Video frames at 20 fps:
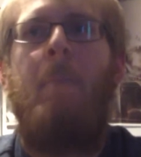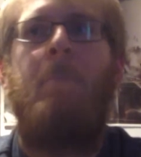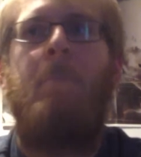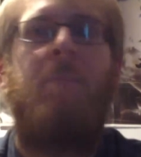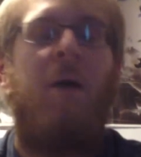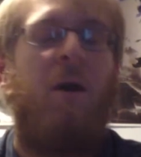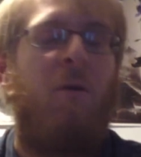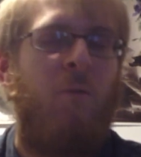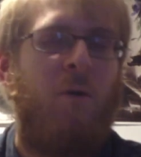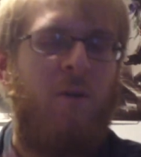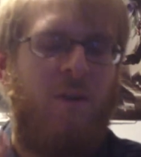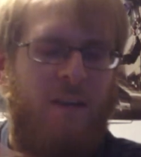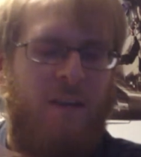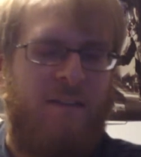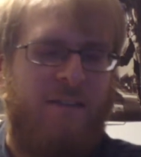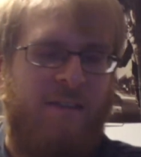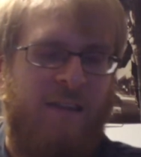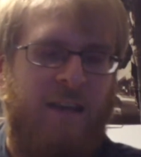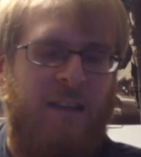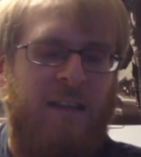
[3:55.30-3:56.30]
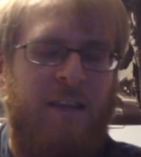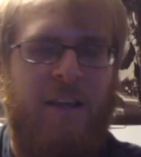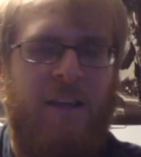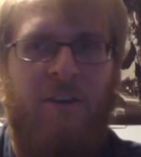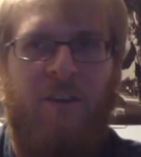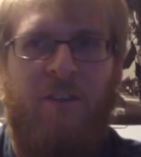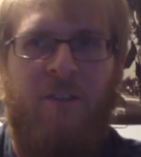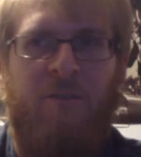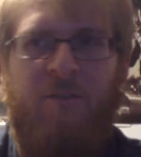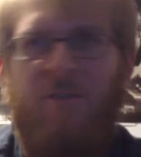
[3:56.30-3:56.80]
But we'll get to that
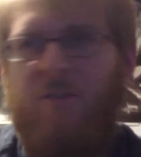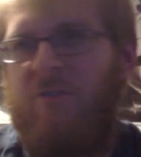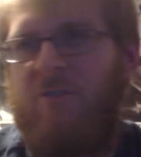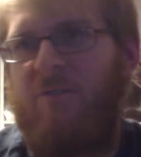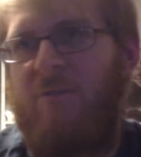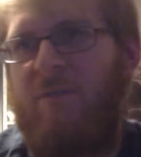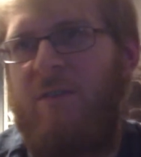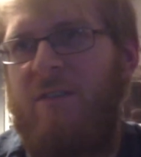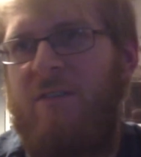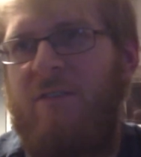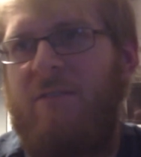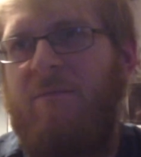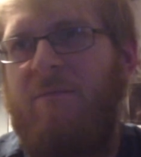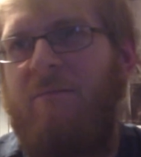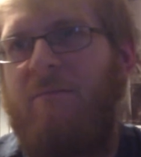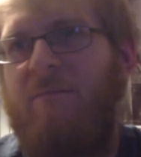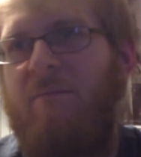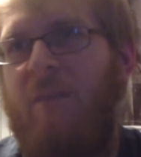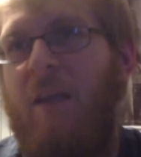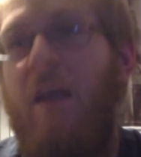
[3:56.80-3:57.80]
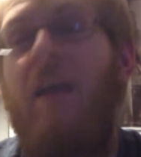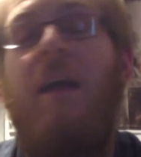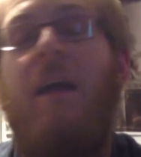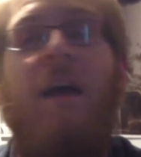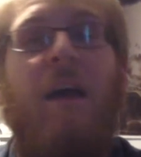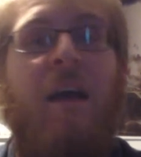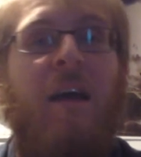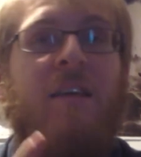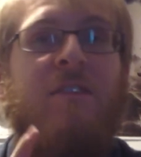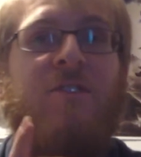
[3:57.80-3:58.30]
later in the future ones.
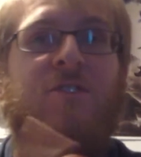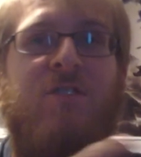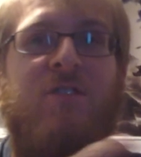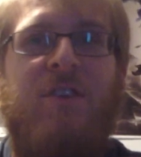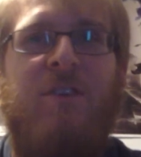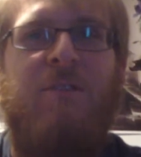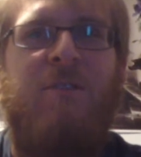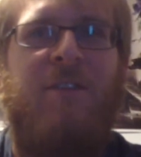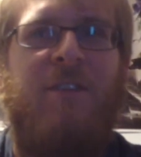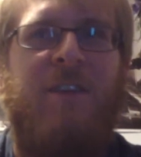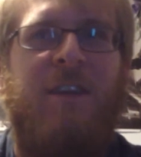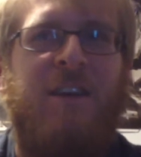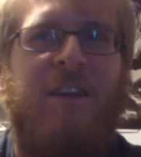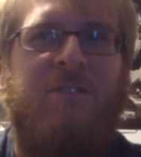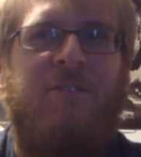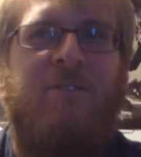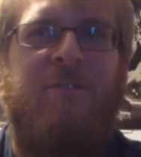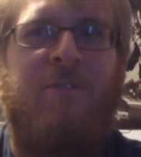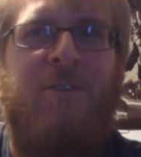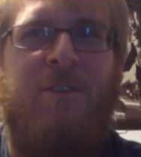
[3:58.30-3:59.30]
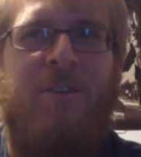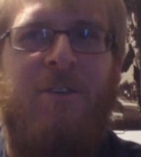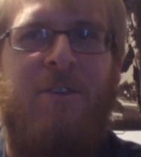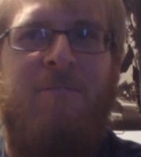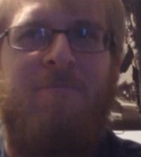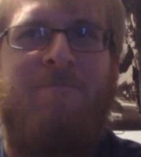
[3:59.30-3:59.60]
See you on the next review.